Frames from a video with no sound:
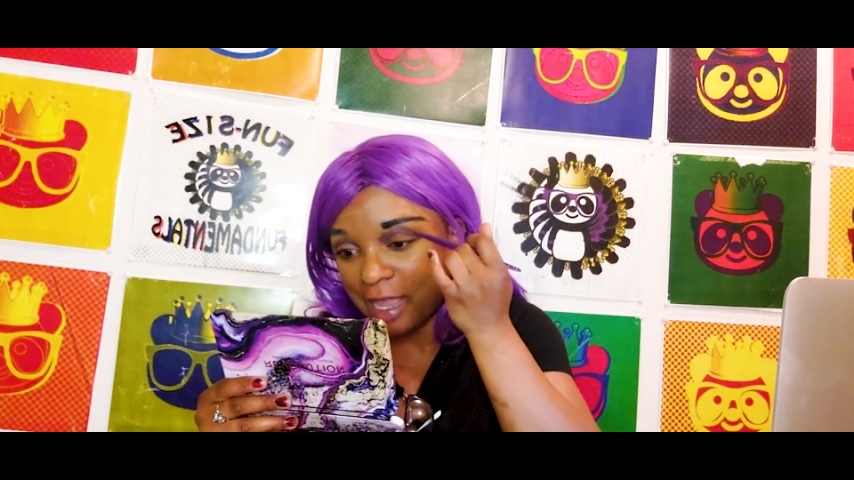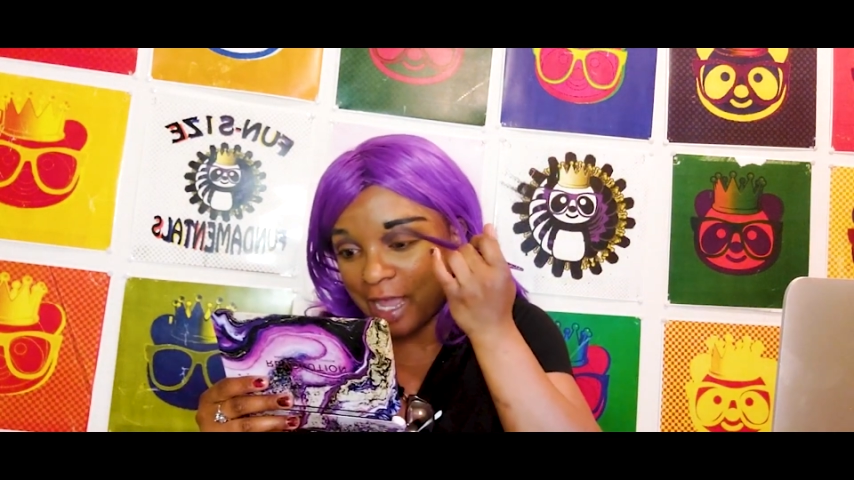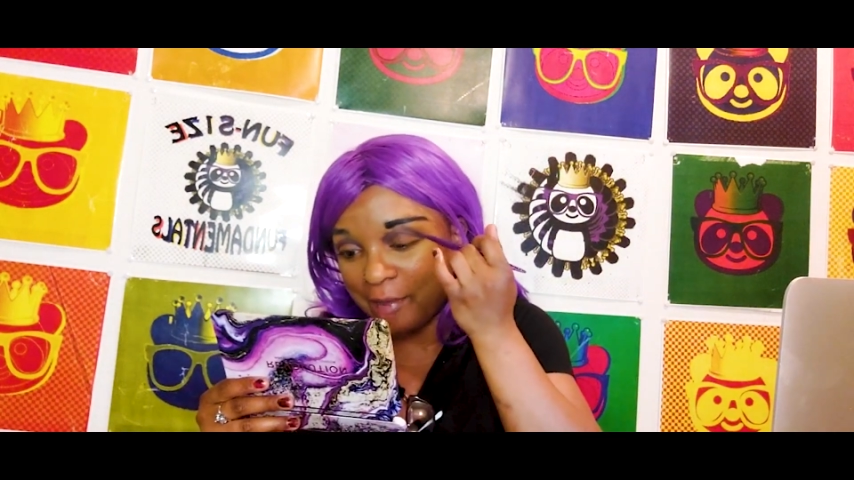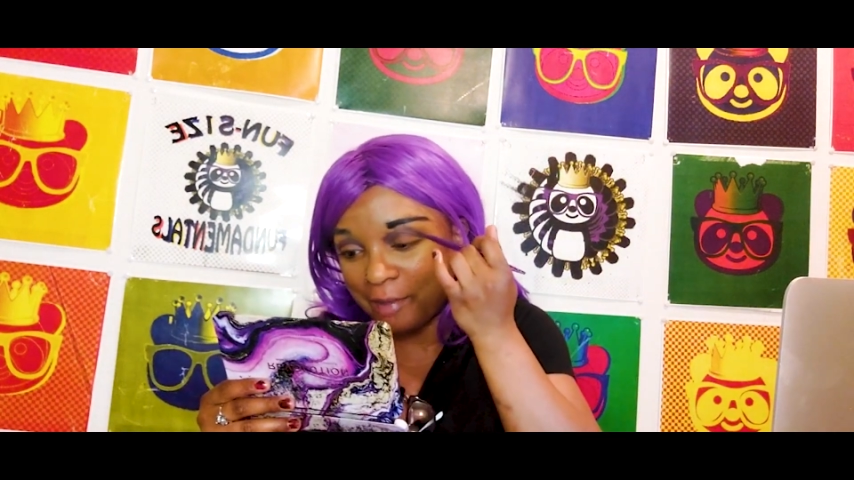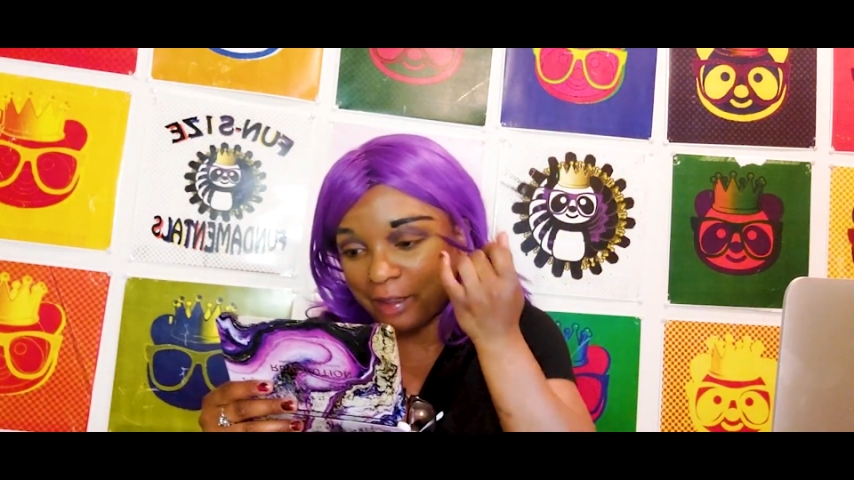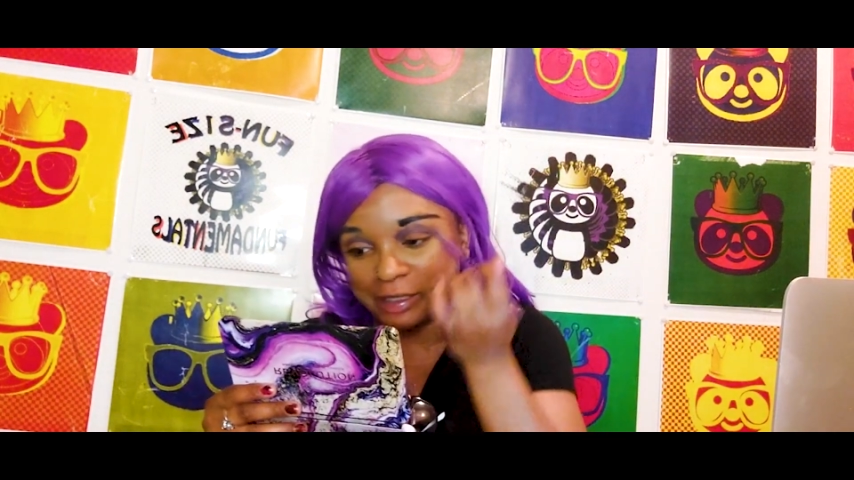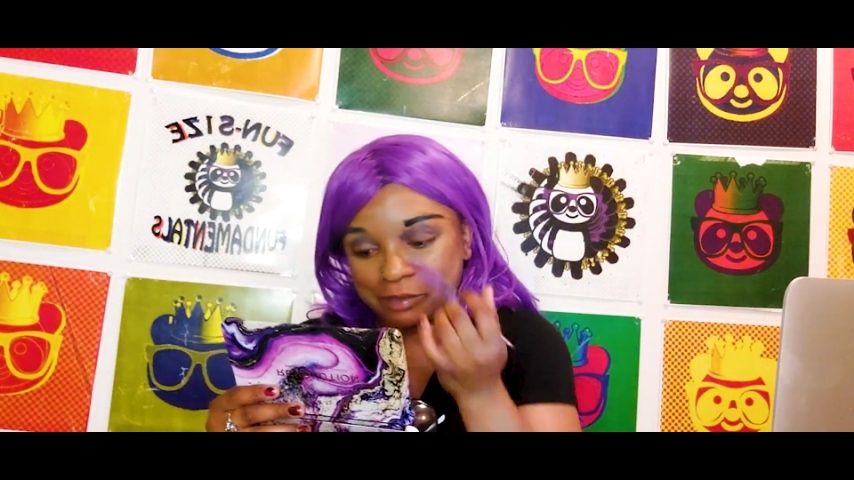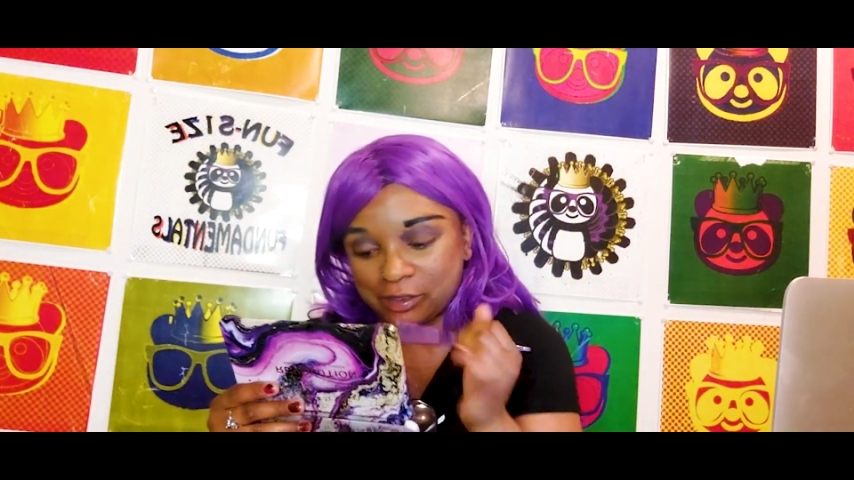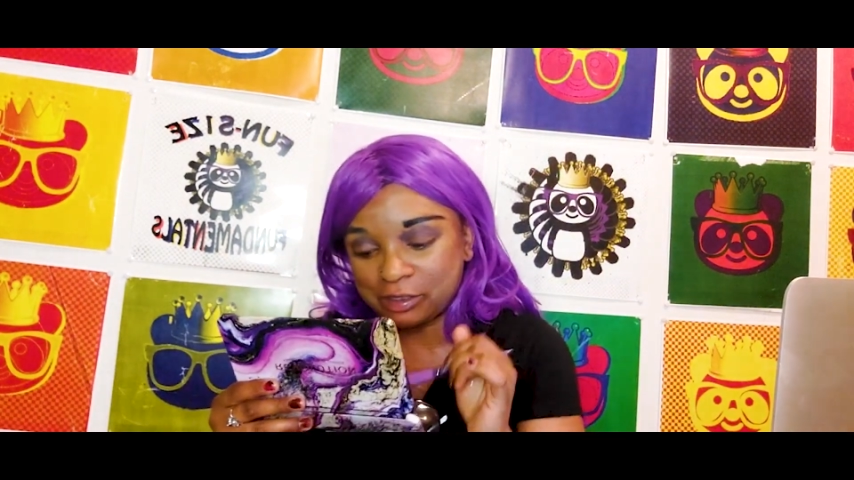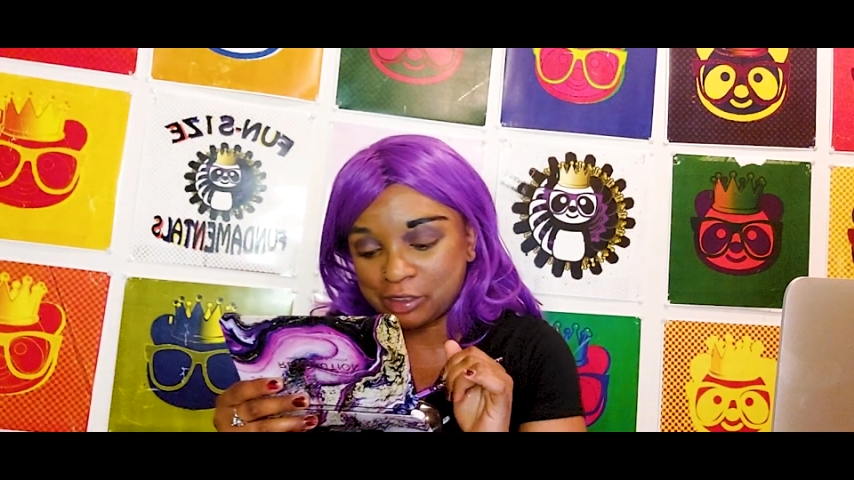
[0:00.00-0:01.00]
I might as
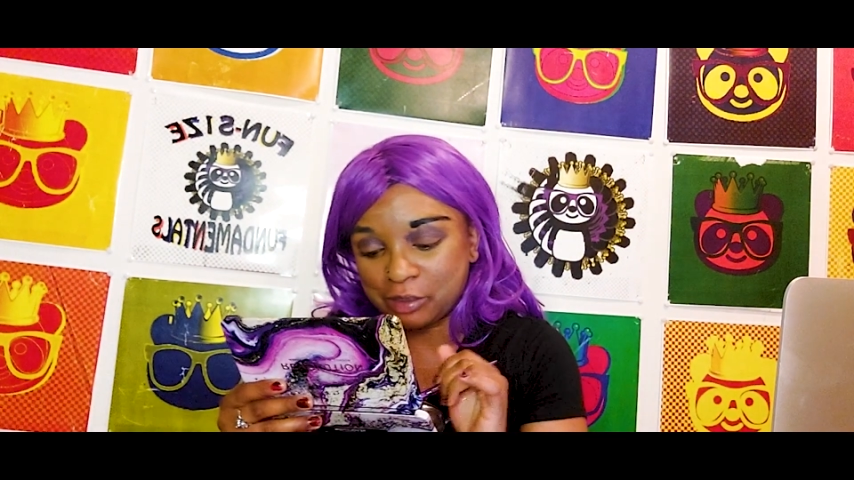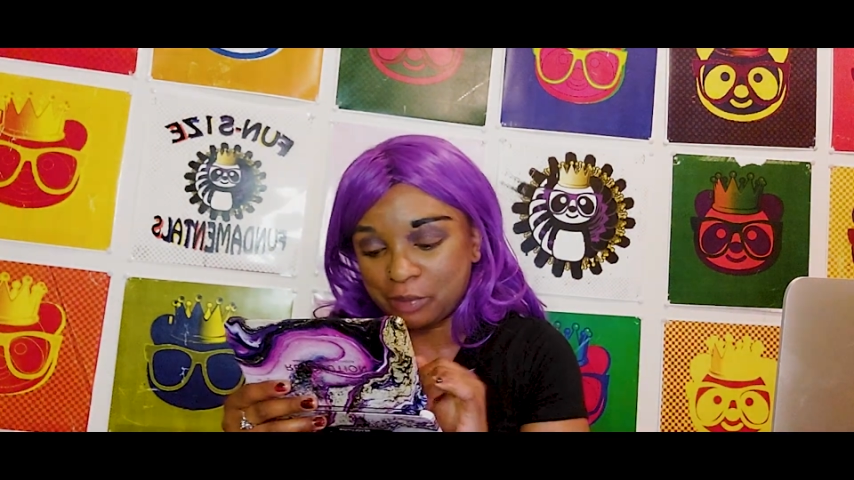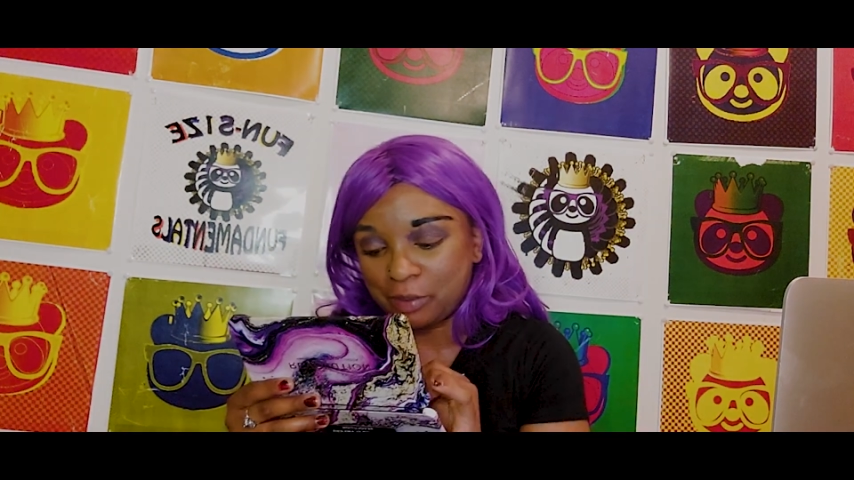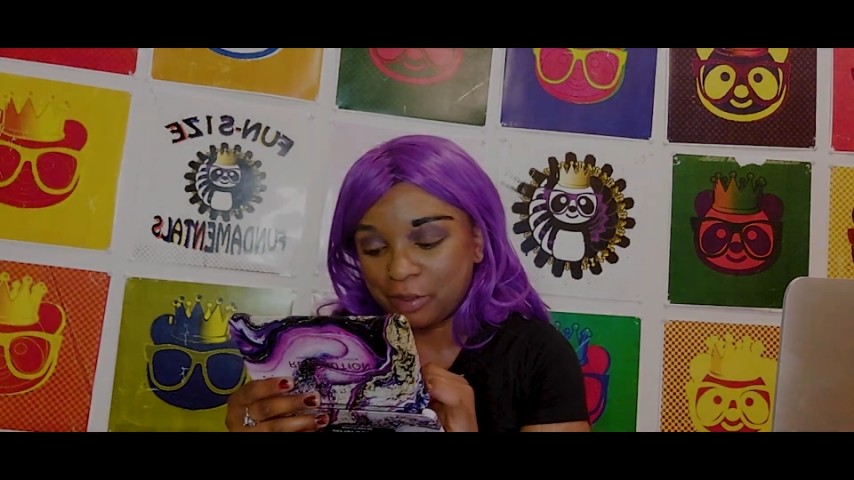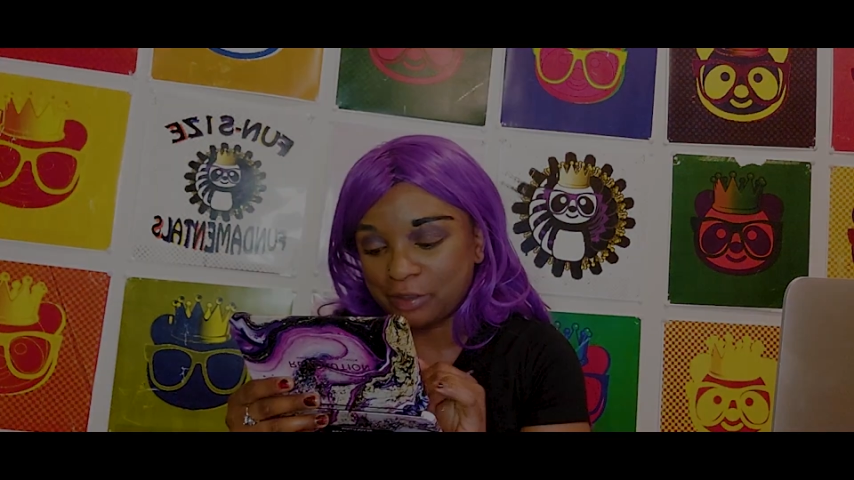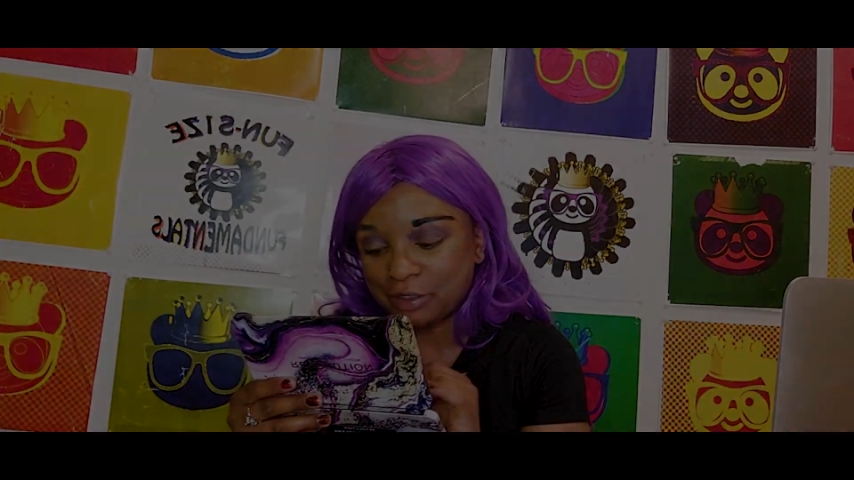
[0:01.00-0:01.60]
well just do a part